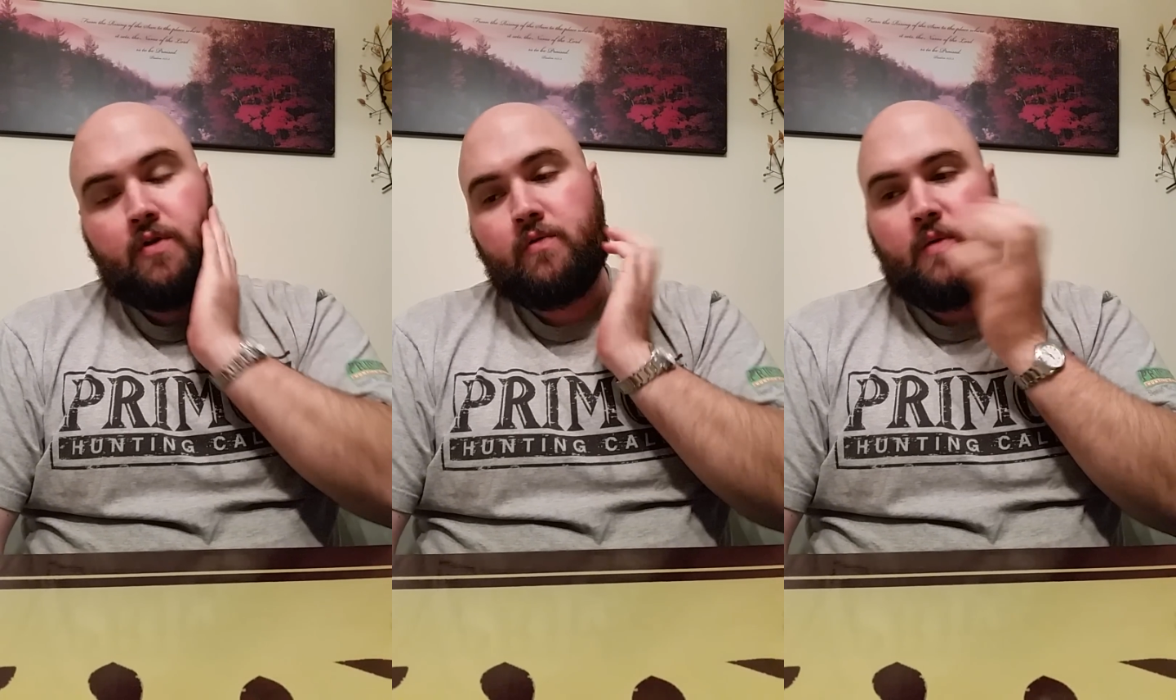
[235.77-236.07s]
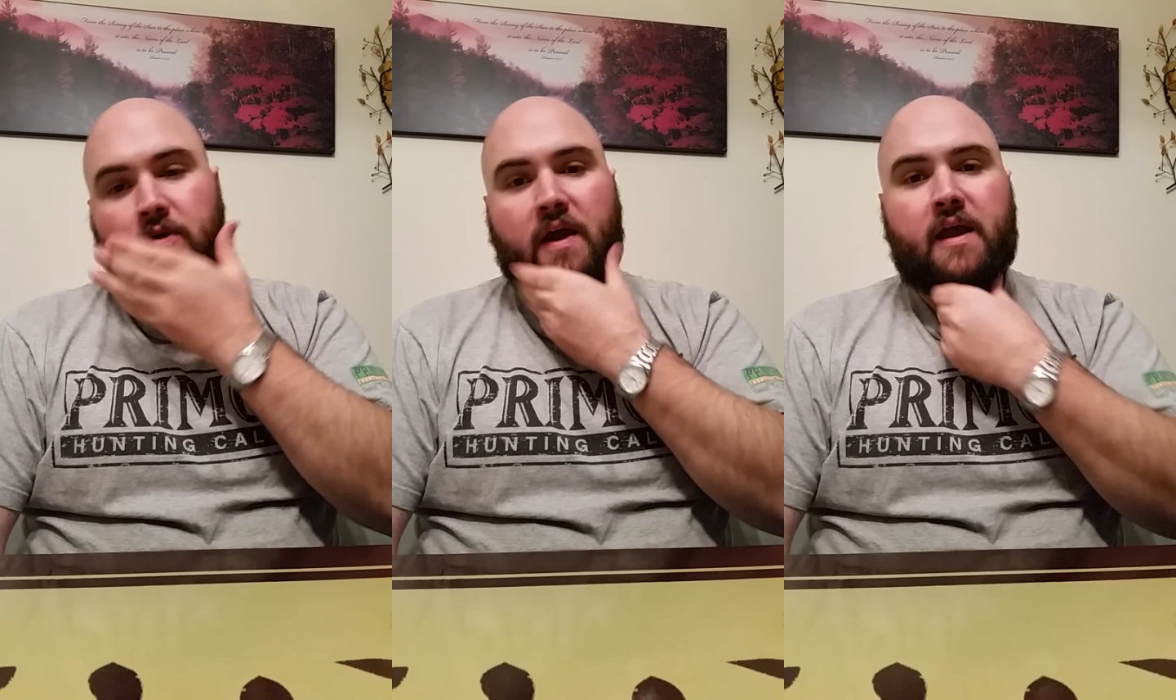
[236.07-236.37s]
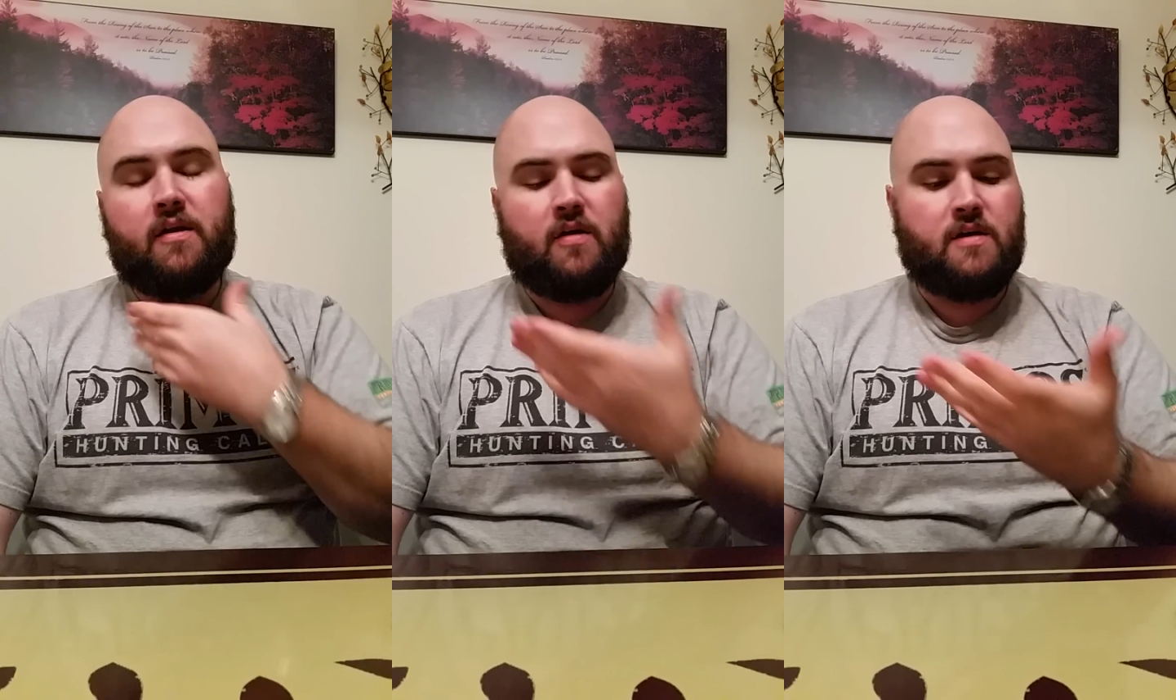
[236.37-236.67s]
you rub your
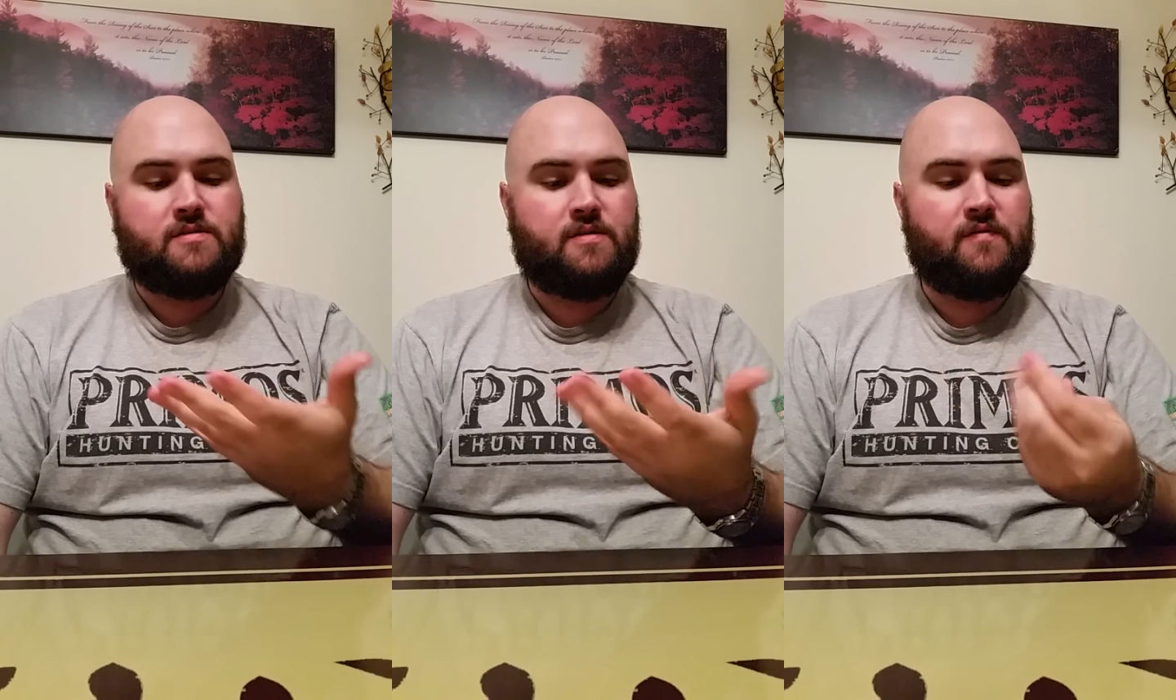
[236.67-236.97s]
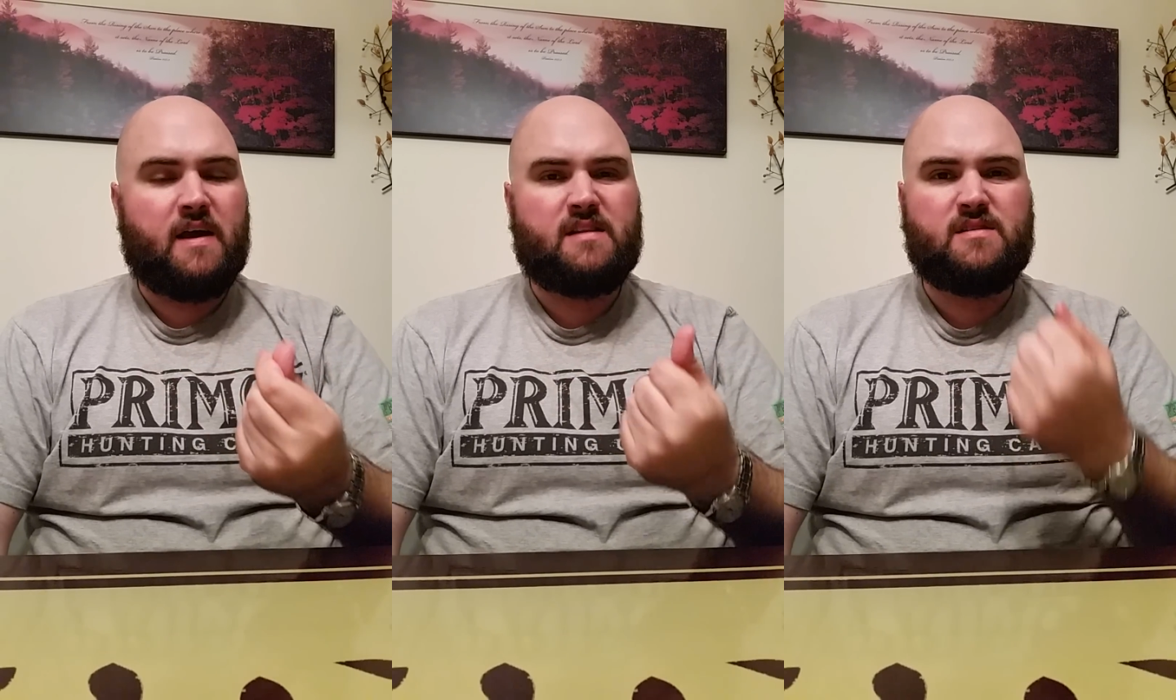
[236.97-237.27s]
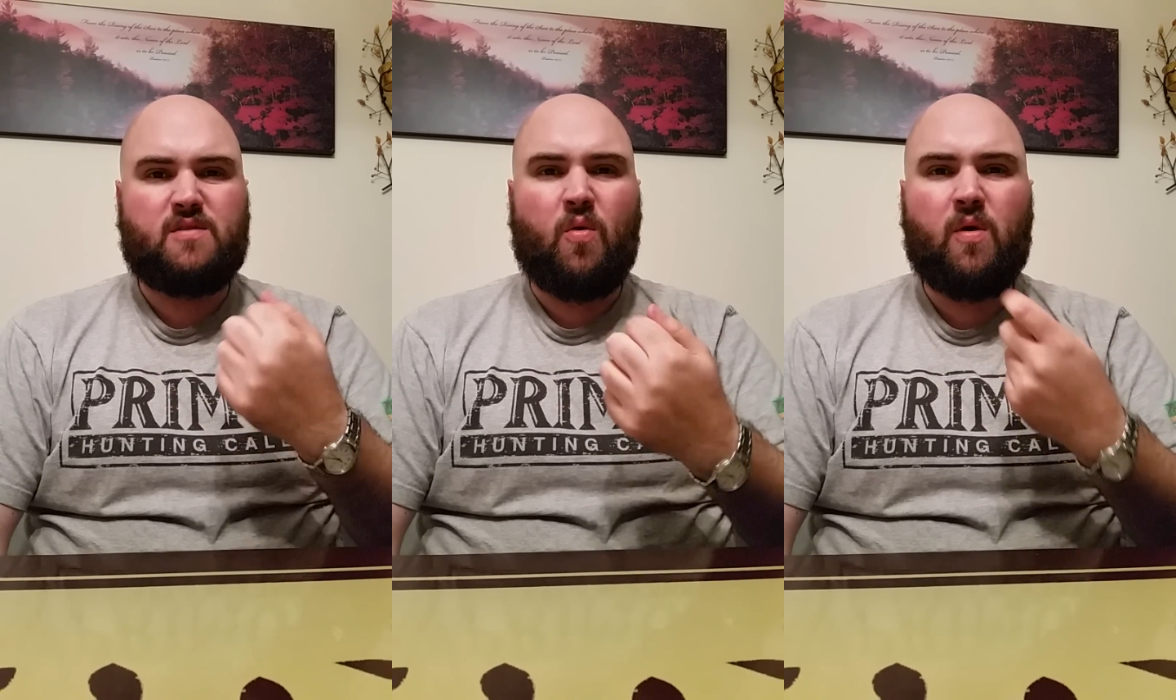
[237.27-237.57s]
hand across it, you've got
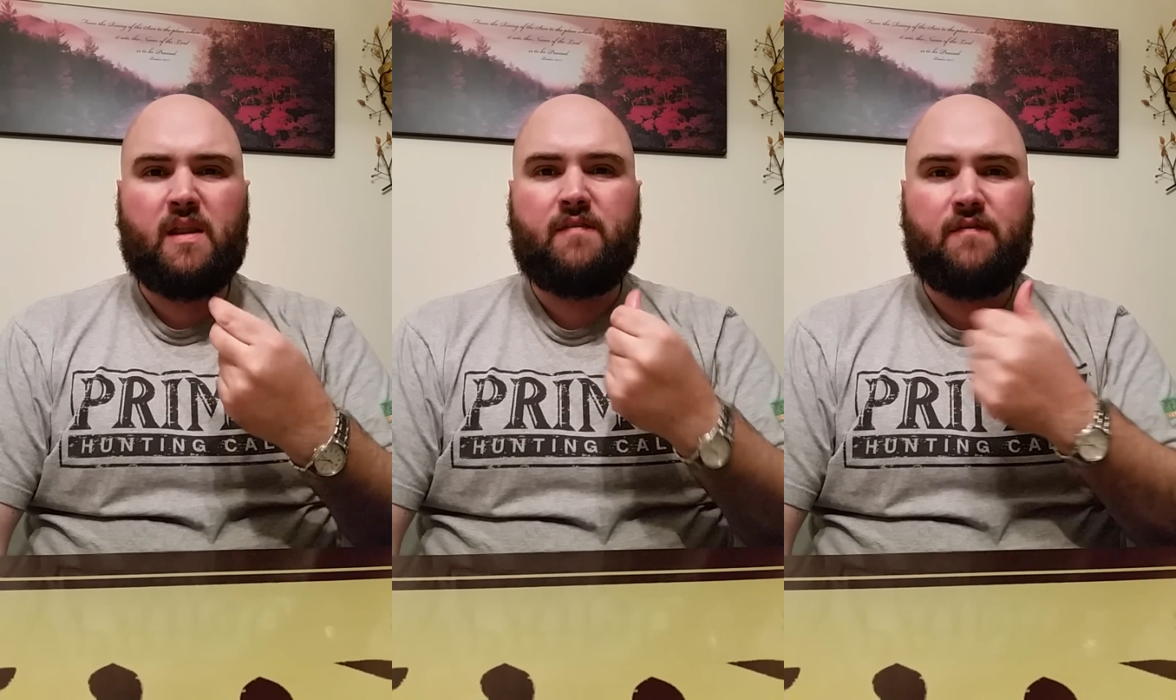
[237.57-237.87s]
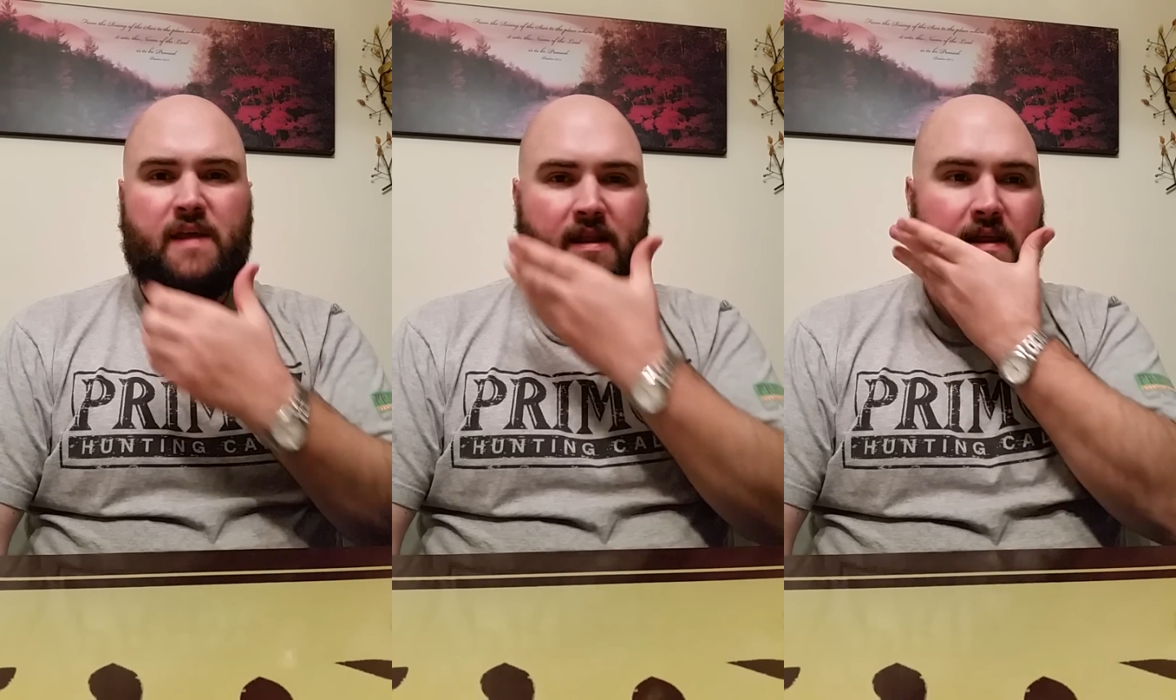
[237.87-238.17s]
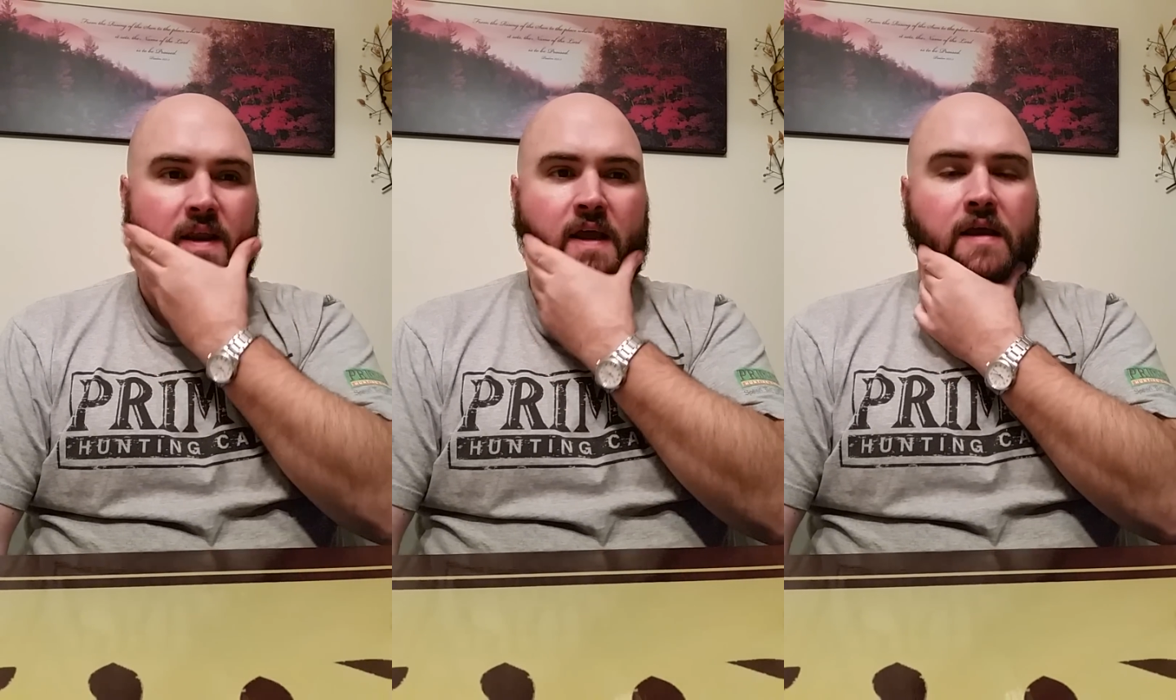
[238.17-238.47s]
this oily feeling.